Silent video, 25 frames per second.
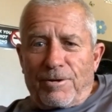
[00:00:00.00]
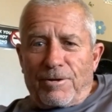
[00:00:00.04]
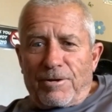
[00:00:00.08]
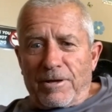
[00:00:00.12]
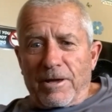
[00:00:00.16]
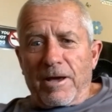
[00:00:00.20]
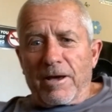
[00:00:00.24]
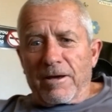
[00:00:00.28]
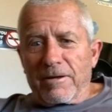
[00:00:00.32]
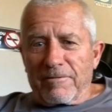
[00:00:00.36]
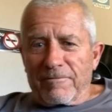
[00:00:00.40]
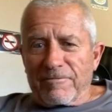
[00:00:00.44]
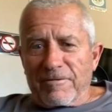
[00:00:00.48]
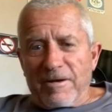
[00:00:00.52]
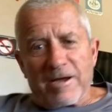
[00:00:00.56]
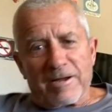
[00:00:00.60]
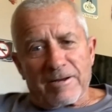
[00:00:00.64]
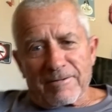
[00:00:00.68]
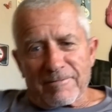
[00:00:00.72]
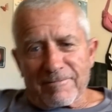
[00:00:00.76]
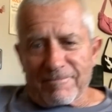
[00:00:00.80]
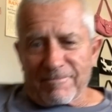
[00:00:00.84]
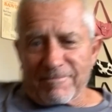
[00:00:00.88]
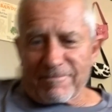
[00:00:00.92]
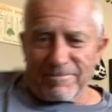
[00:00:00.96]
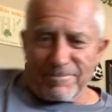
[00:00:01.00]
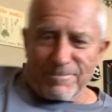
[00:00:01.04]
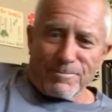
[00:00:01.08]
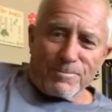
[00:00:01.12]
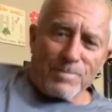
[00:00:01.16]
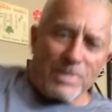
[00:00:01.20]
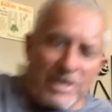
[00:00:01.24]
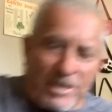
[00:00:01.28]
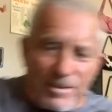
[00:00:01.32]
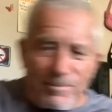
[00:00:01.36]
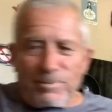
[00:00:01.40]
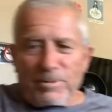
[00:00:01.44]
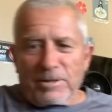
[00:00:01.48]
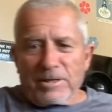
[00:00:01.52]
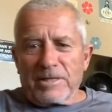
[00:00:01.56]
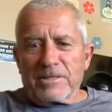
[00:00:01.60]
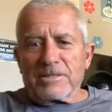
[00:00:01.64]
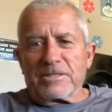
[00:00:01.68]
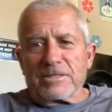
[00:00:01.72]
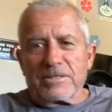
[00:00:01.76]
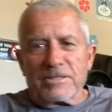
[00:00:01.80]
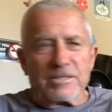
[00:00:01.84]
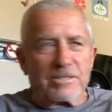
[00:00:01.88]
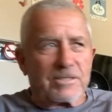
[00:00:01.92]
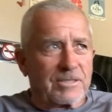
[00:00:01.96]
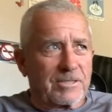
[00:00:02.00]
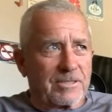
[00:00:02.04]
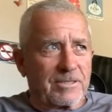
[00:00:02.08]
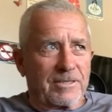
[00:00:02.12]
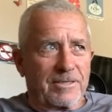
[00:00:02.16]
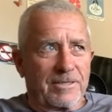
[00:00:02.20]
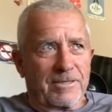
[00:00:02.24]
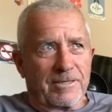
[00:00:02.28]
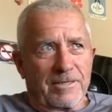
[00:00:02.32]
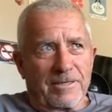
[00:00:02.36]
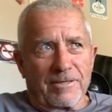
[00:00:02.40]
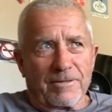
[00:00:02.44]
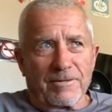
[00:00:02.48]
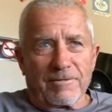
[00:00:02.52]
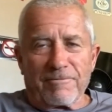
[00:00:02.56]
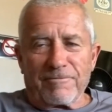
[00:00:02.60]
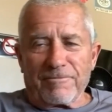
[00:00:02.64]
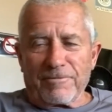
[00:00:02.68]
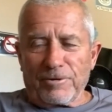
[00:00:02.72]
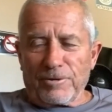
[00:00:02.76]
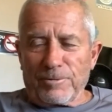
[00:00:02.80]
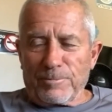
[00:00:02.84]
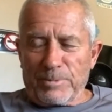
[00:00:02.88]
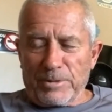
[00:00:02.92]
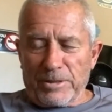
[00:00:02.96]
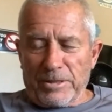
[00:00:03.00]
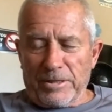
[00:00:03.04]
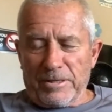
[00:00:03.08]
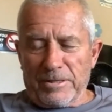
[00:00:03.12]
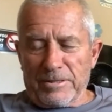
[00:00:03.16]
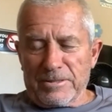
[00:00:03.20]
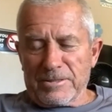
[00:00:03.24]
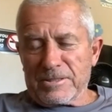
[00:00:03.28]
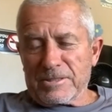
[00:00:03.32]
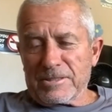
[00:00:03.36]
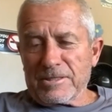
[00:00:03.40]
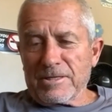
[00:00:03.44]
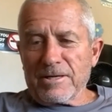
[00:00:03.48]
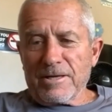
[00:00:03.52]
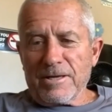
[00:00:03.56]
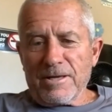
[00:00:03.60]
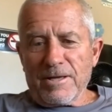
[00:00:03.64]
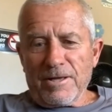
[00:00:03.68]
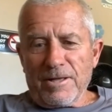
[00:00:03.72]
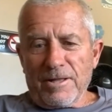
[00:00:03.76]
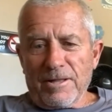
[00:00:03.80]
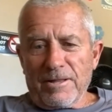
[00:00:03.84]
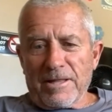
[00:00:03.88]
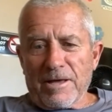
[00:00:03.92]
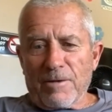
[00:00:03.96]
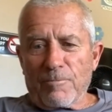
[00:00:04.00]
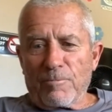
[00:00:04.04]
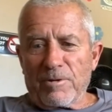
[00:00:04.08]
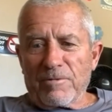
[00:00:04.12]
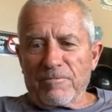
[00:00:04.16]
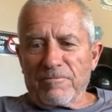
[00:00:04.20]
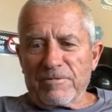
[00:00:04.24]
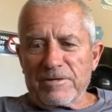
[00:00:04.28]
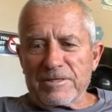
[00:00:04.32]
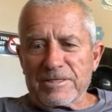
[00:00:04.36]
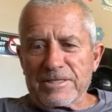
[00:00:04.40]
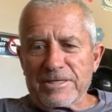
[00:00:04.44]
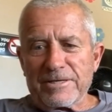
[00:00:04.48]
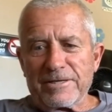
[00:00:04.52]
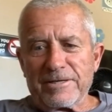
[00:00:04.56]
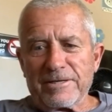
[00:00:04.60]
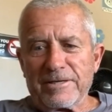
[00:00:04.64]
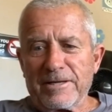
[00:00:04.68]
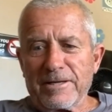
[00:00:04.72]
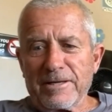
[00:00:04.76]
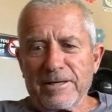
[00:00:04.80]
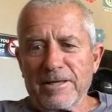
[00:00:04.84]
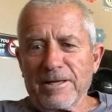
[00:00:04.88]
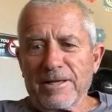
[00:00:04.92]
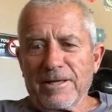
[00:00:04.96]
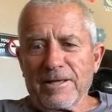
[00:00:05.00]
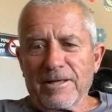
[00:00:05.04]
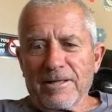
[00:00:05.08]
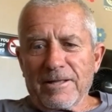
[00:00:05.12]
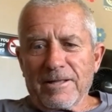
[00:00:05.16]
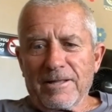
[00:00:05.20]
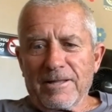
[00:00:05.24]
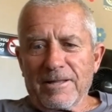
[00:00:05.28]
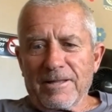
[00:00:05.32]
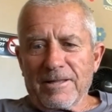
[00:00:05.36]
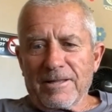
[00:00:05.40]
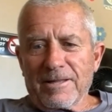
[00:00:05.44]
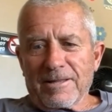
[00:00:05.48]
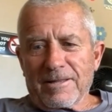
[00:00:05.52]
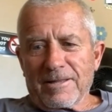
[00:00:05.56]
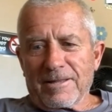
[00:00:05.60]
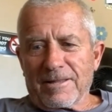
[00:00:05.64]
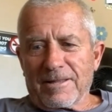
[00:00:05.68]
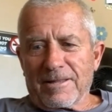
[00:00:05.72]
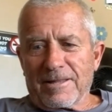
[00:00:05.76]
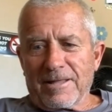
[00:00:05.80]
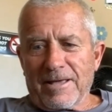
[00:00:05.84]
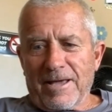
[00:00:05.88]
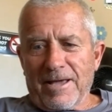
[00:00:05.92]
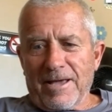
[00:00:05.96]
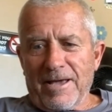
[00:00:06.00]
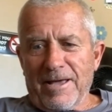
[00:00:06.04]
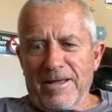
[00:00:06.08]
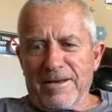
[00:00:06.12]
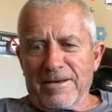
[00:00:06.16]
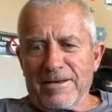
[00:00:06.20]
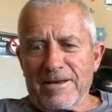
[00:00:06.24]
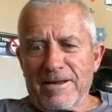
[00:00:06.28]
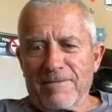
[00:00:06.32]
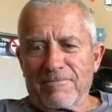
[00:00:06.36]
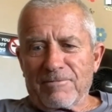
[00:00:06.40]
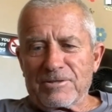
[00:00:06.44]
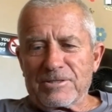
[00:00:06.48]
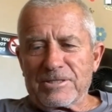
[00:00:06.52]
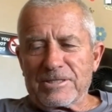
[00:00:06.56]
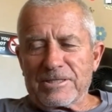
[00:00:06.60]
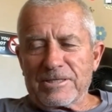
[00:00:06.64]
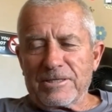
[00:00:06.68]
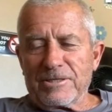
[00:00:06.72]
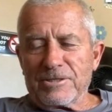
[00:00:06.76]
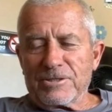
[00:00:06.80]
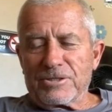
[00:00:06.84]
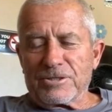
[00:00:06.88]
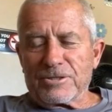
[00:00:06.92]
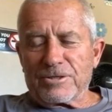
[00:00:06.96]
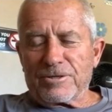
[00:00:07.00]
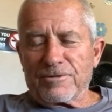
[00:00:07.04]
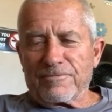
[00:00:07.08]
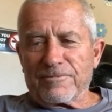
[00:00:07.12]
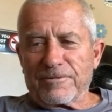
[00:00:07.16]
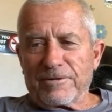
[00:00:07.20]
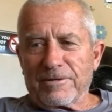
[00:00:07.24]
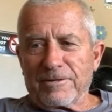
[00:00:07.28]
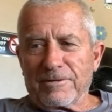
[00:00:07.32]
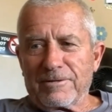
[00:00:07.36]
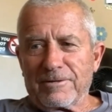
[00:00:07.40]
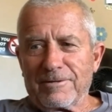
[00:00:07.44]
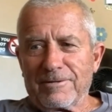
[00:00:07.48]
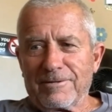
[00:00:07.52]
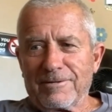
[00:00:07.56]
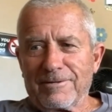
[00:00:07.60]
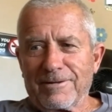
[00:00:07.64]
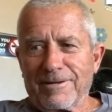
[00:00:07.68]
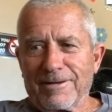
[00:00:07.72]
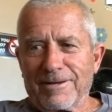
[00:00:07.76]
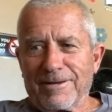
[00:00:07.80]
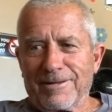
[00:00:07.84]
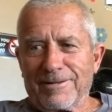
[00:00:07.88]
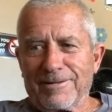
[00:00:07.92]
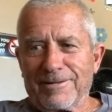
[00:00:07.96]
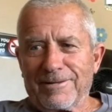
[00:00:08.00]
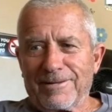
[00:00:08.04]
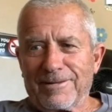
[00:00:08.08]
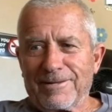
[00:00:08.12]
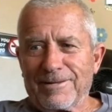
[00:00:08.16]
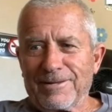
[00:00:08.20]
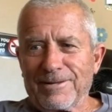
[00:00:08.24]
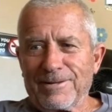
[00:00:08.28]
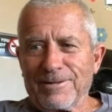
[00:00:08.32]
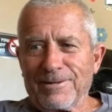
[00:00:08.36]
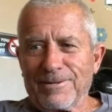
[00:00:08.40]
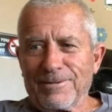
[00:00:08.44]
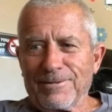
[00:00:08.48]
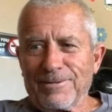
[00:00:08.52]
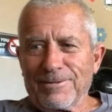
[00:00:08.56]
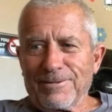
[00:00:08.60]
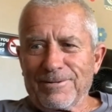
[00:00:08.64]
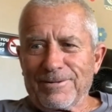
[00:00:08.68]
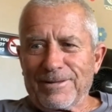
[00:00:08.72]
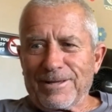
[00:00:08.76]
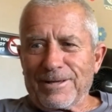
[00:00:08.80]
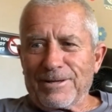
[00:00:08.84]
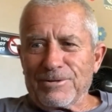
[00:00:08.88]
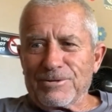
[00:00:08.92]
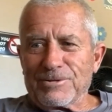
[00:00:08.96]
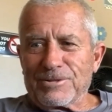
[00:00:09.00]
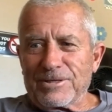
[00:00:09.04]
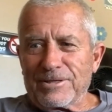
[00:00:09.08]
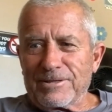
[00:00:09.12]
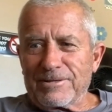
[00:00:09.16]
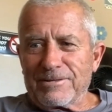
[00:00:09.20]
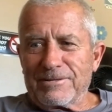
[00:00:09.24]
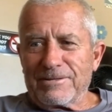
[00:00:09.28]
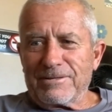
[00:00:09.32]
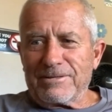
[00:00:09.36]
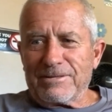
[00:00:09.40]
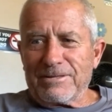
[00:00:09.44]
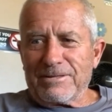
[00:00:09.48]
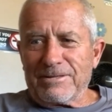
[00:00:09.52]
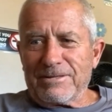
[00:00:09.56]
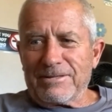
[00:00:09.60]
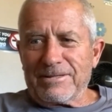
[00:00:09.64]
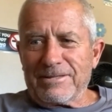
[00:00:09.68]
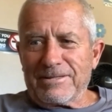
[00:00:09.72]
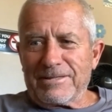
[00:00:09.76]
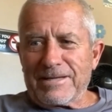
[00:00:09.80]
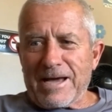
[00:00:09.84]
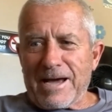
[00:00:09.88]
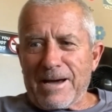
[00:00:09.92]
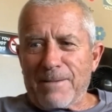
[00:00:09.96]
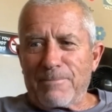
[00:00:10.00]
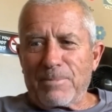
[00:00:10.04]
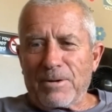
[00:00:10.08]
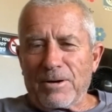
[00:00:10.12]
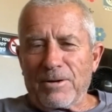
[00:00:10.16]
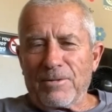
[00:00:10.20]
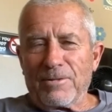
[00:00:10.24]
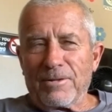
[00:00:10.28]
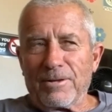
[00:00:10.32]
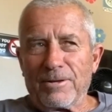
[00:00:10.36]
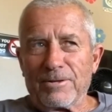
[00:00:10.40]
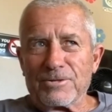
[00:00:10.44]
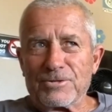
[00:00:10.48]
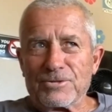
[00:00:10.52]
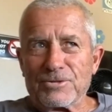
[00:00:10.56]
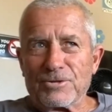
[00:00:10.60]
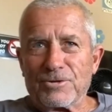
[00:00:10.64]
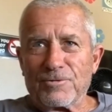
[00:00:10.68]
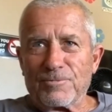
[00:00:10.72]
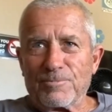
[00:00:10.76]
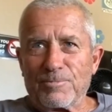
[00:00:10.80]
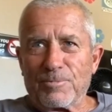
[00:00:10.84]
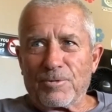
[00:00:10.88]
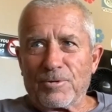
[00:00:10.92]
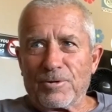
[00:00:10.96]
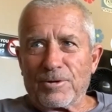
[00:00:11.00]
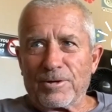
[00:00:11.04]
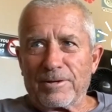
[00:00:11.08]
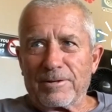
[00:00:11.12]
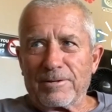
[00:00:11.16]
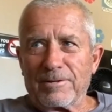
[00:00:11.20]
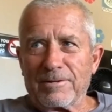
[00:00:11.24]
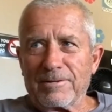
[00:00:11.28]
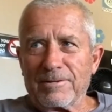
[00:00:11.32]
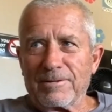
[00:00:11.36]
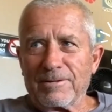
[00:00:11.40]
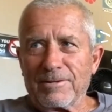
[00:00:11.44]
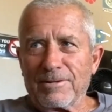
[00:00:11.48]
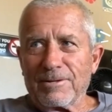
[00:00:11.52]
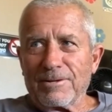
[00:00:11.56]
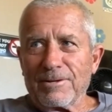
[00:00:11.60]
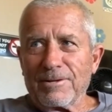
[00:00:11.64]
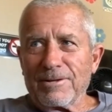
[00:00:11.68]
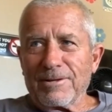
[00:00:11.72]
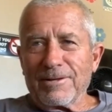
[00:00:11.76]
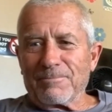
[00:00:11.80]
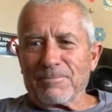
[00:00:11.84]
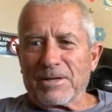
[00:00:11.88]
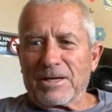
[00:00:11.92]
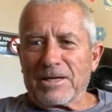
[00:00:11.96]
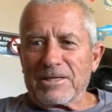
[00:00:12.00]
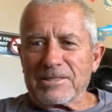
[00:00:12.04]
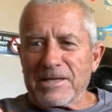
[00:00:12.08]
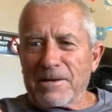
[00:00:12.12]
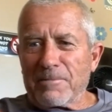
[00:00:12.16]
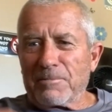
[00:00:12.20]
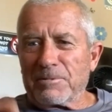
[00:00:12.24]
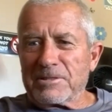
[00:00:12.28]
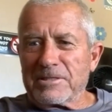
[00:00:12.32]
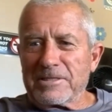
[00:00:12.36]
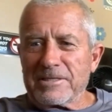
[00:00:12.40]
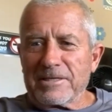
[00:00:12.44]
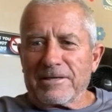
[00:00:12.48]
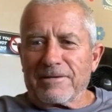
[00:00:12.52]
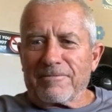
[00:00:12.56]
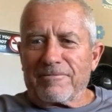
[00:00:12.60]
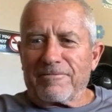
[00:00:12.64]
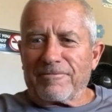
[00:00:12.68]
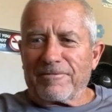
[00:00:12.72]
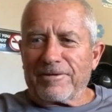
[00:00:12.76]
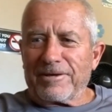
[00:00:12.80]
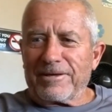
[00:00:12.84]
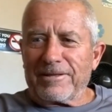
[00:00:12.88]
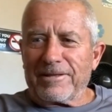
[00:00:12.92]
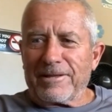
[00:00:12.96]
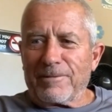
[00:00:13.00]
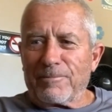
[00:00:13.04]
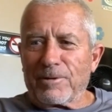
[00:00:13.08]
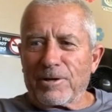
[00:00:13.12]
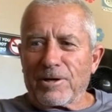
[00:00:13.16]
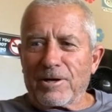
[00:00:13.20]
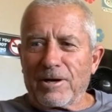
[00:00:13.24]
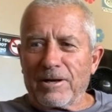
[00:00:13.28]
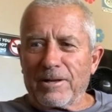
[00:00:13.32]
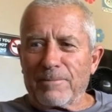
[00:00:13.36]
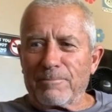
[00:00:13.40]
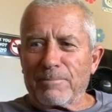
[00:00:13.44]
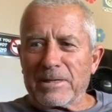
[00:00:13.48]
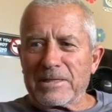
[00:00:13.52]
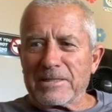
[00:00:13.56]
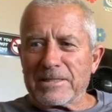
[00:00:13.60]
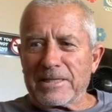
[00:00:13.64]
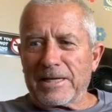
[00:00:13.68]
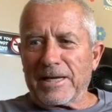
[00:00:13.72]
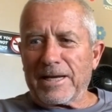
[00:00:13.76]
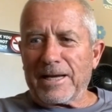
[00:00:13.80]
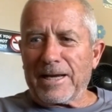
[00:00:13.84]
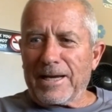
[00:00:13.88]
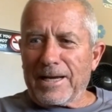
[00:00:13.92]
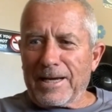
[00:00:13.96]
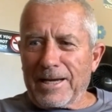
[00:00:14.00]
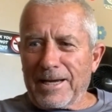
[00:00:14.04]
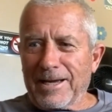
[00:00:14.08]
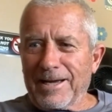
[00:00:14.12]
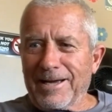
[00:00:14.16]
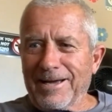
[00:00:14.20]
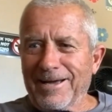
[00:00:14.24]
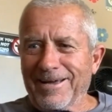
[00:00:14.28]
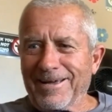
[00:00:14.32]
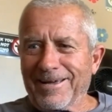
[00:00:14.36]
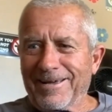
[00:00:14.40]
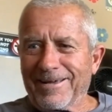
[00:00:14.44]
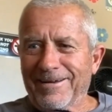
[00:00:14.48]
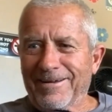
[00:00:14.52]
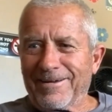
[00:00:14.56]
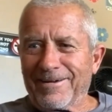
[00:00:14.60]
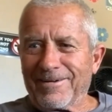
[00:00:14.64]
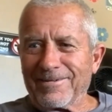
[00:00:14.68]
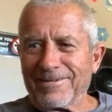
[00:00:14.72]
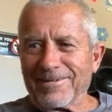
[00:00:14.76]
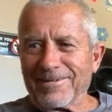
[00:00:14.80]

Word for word: Yeah, in fact, many places in the Philippines that we visited, they had never seen surfing, and they used to tap on the surfboard and, because they would see a fin, they would call it bating. You know?